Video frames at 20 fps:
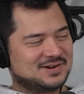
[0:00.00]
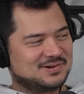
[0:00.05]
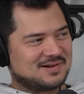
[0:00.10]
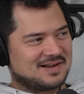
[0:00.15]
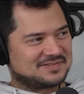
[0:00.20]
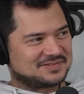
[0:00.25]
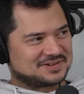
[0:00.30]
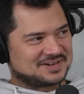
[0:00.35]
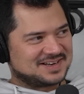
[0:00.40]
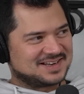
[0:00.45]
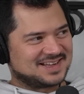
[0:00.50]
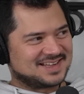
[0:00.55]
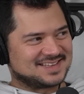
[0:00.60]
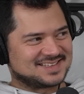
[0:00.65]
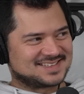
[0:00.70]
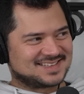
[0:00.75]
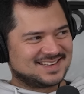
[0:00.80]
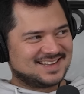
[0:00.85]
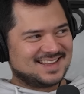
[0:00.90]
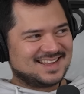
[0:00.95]
whoever he
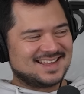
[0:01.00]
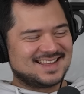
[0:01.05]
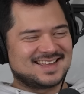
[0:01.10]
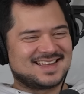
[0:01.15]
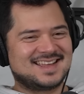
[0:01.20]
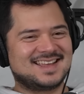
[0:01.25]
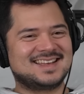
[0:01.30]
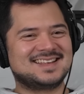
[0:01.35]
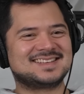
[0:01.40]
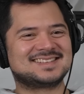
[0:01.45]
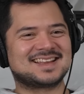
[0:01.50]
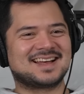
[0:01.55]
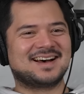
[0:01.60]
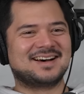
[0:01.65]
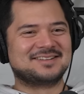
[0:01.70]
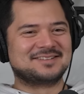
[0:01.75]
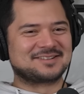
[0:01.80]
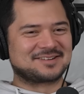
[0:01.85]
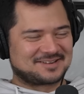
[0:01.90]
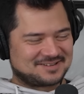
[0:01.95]
is. he's
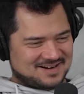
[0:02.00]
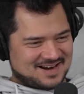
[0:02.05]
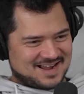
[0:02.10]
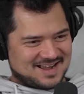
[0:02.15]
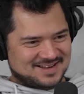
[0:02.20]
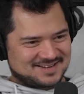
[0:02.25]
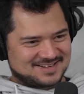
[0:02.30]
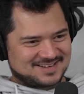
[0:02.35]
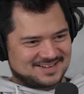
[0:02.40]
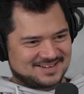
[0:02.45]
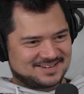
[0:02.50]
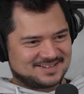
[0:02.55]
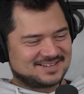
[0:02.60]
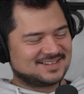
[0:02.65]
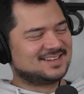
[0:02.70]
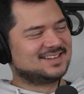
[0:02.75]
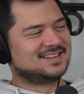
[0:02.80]
underground, dude.